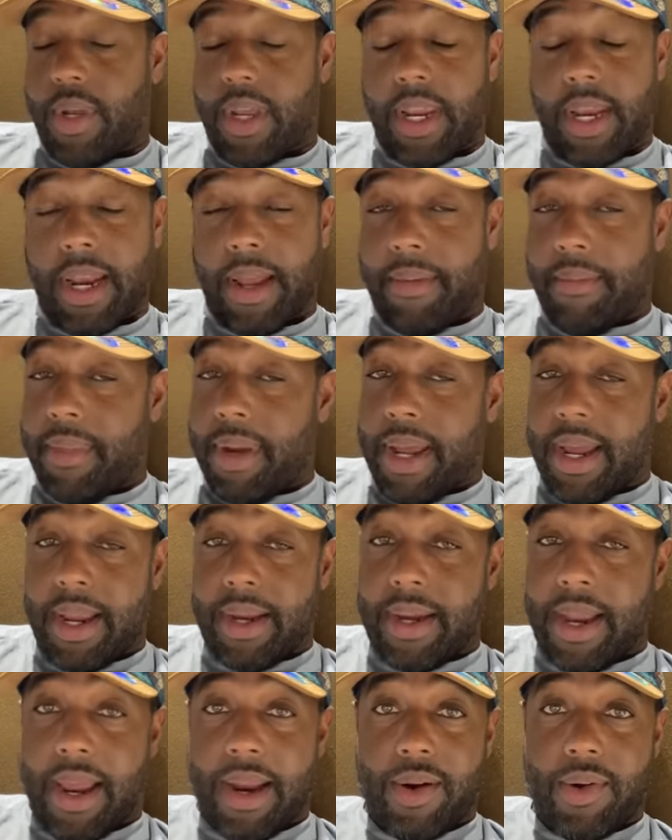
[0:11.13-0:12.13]
And I'm
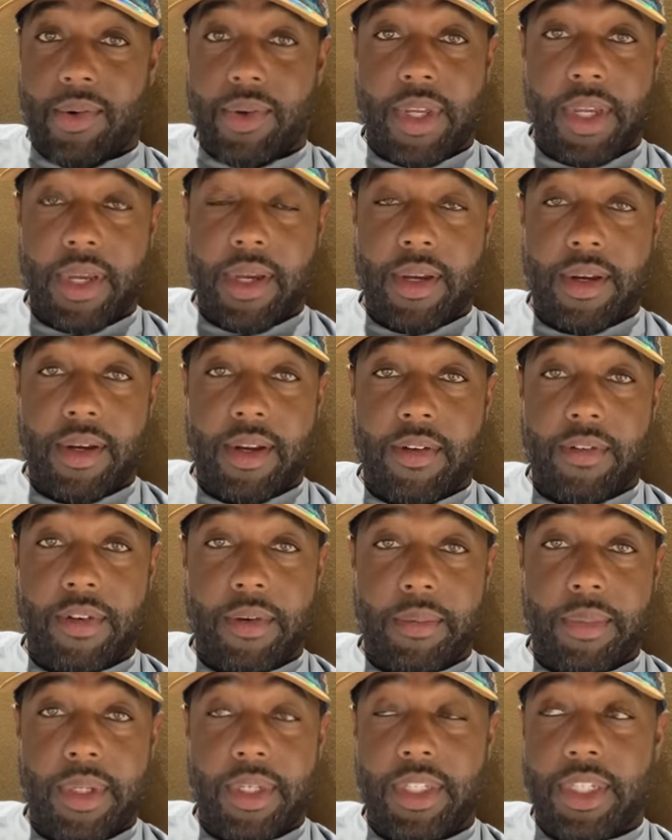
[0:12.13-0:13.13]
not, I don't care enough to
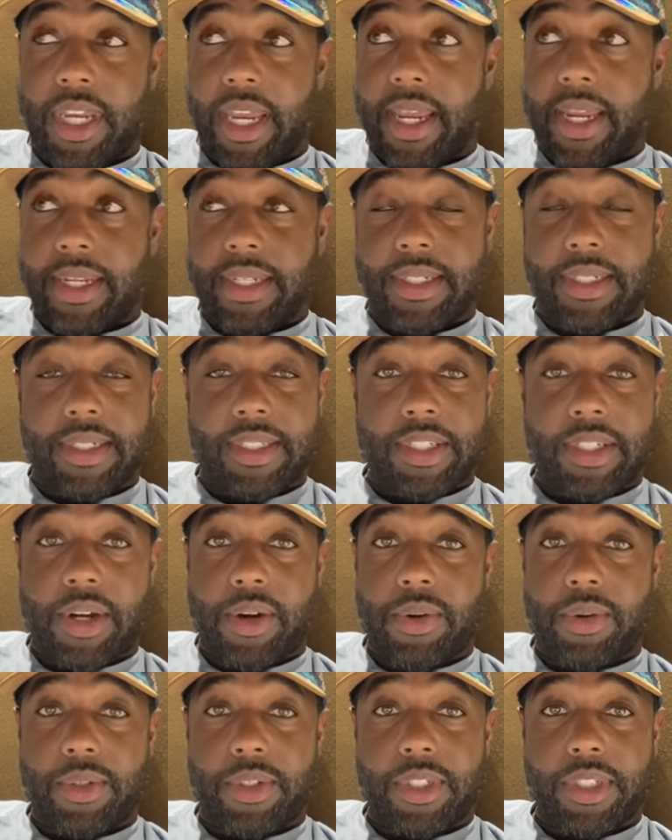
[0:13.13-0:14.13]
be changing
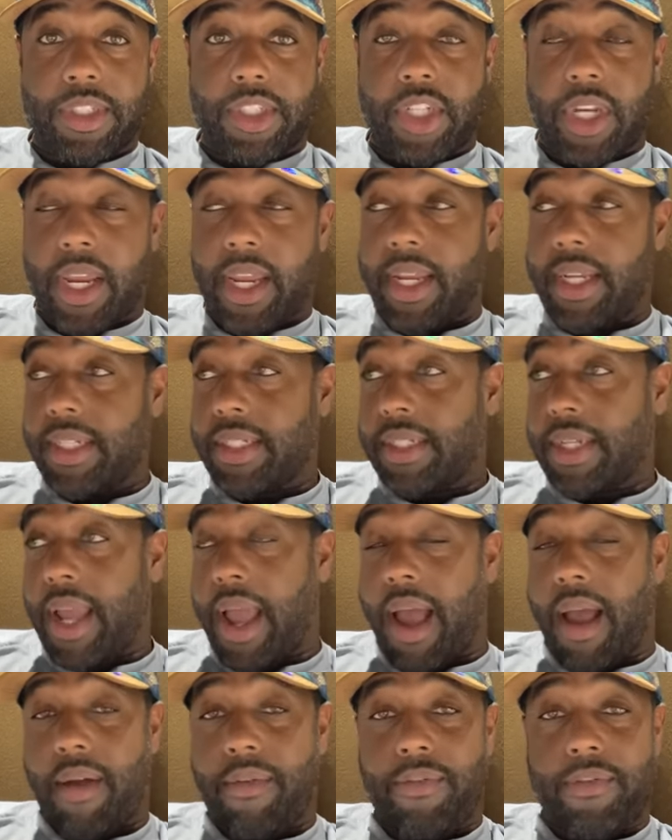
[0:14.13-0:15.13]
shirts and changing
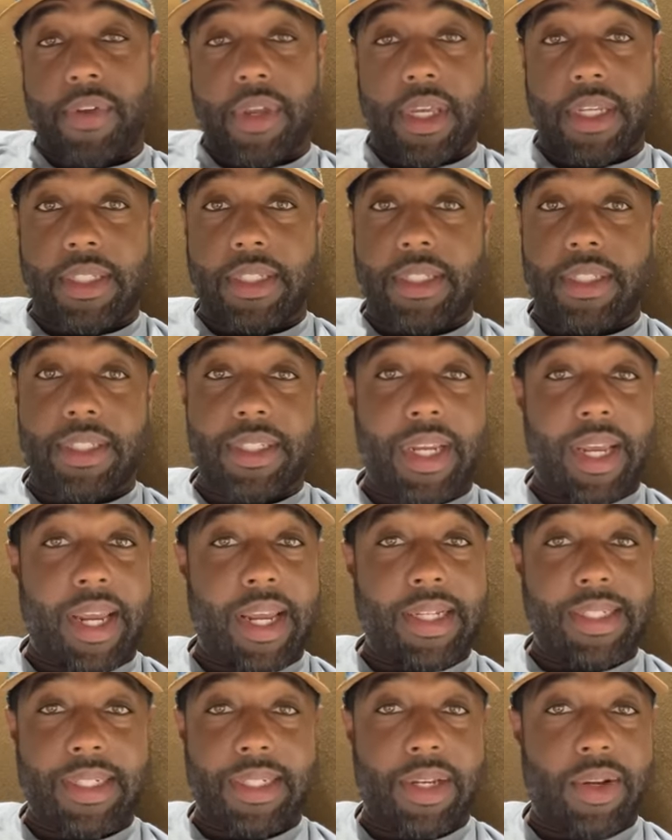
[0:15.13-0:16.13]
outfits and
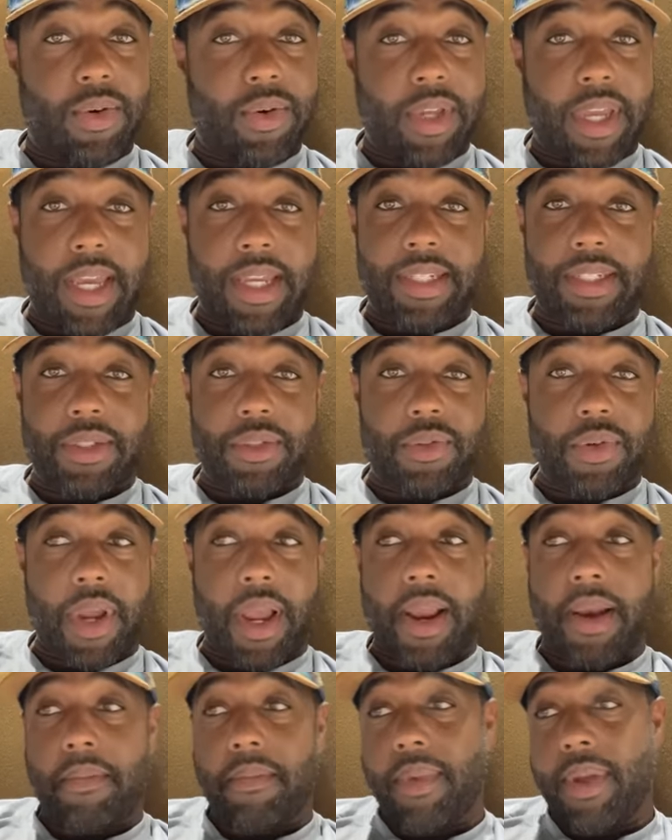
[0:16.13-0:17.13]
changing locations,
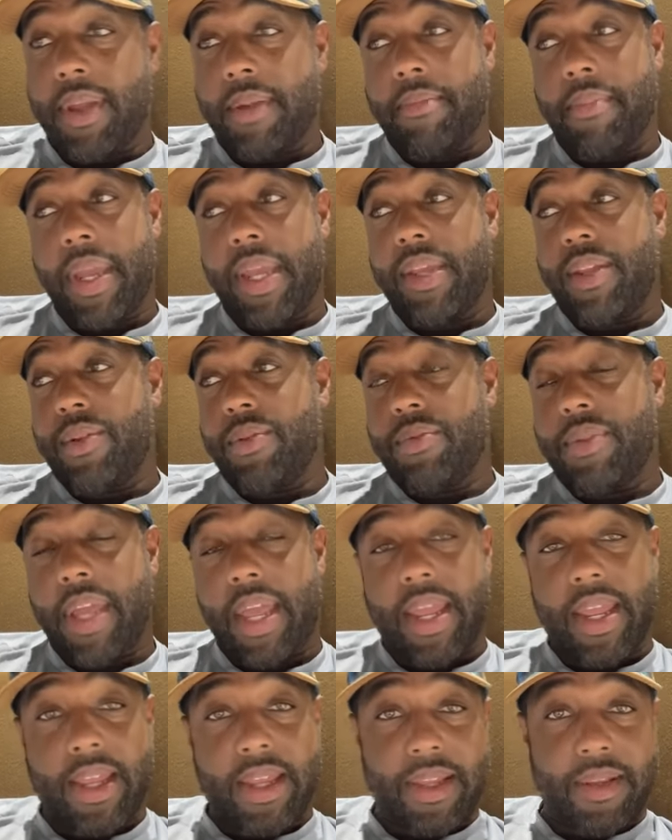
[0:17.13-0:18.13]
trying to make, make you
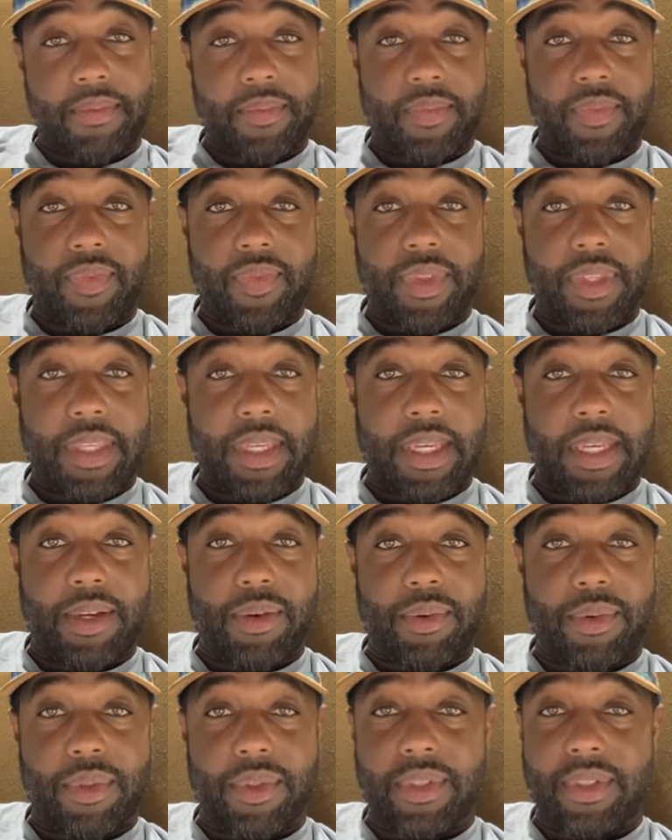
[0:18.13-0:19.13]
think it
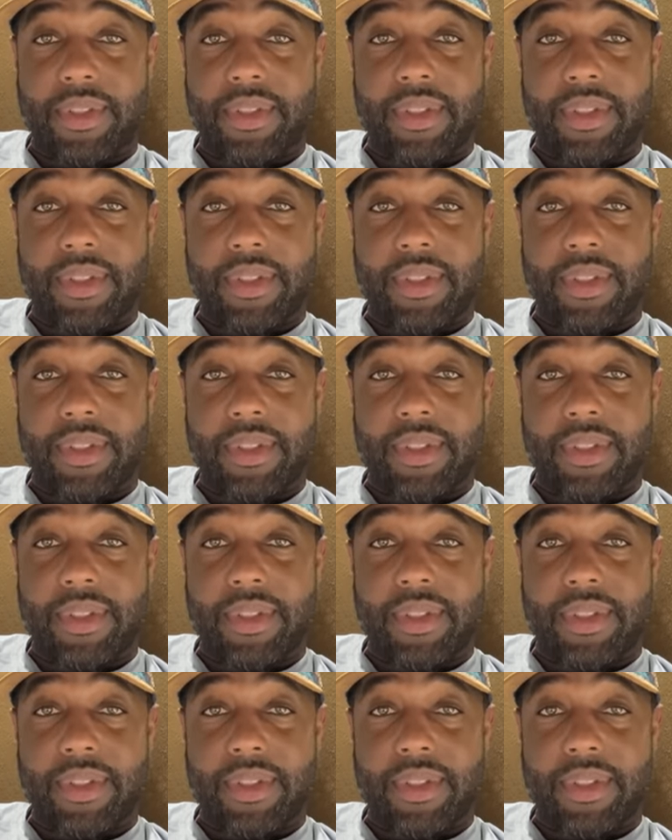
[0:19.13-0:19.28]
was